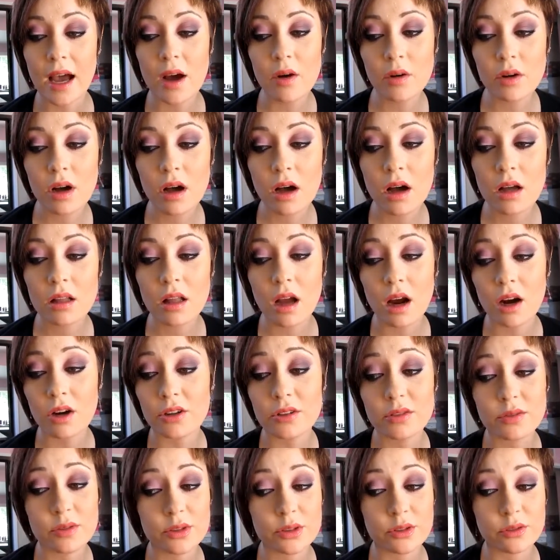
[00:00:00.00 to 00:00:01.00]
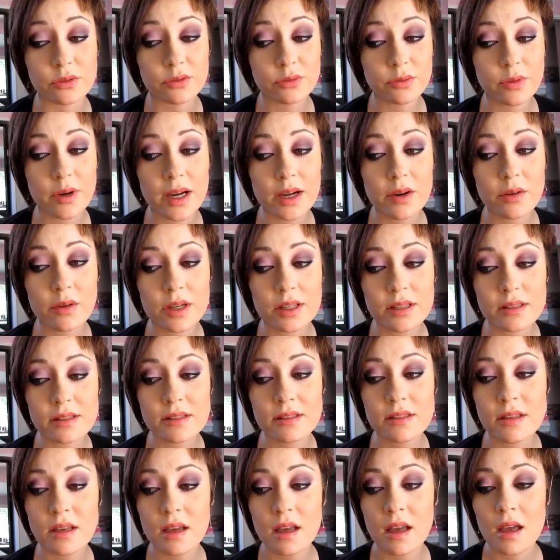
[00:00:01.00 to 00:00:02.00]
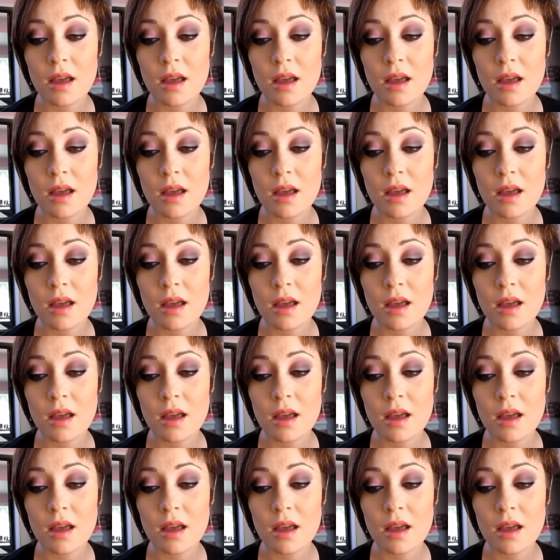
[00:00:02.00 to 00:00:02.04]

alcohol, artificial fragrance,